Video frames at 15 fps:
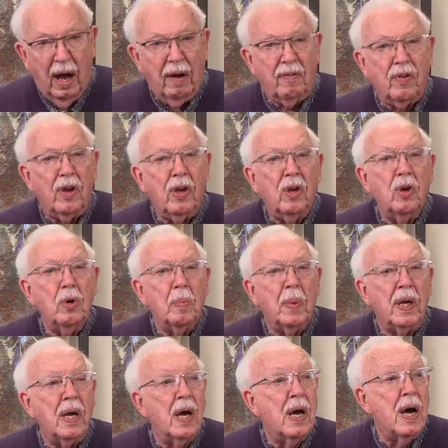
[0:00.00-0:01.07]
of
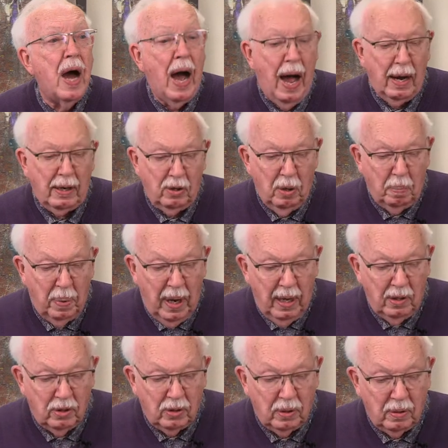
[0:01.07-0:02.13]
human
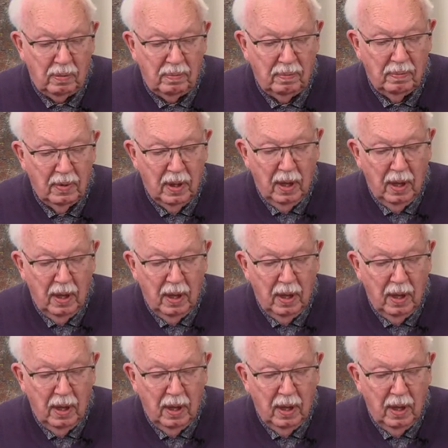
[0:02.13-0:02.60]
occupation.